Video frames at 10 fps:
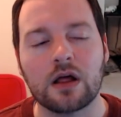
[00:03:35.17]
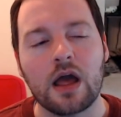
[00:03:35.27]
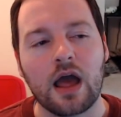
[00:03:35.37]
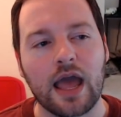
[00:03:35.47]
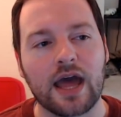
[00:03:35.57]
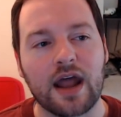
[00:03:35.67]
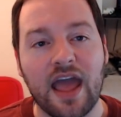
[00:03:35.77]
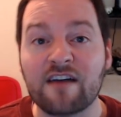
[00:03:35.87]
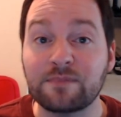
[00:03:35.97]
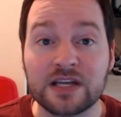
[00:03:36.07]
And I
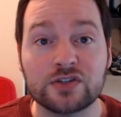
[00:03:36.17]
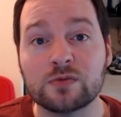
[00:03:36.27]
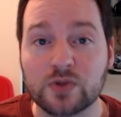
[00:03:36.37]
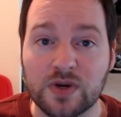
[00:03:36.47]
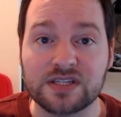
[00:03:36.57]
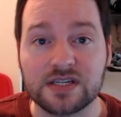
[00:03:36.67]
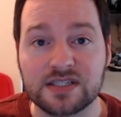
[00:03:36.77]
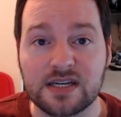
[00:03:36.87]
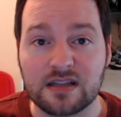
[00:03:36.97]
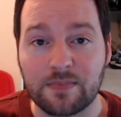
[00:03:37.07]
have played Doom
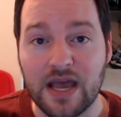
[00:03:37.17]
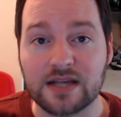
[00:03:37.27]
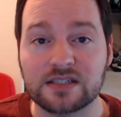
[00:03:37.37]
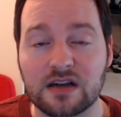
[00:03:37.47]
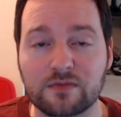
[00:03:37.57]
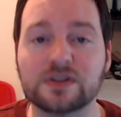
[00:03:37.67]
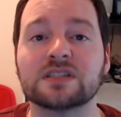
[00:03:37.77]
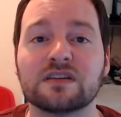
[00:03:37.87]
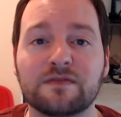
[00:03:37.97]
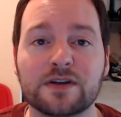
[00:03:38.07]
2016 in the past, and I've
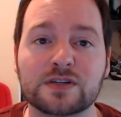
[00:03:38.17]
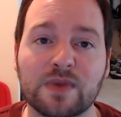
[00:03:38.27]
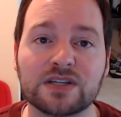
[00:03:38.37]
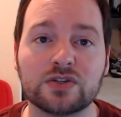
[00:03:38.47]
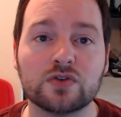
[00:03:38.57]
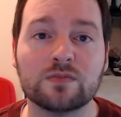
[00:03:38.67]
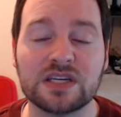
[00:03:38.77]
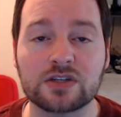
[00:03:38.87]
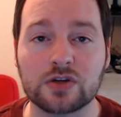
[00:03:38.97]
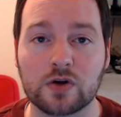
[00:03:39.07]
recently finished my Doom
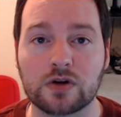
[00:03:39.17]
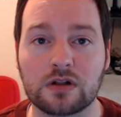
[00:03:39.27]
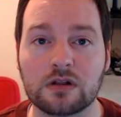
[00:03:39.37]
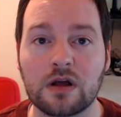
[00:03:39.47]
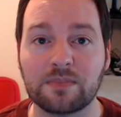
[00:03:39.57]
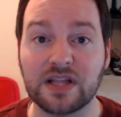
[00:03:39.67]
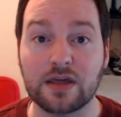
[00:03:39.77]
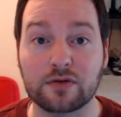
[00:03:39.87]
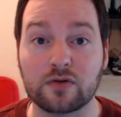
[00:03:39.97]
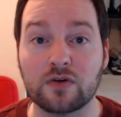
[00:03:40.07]
Eternal
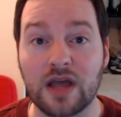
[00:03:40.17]
playthrough,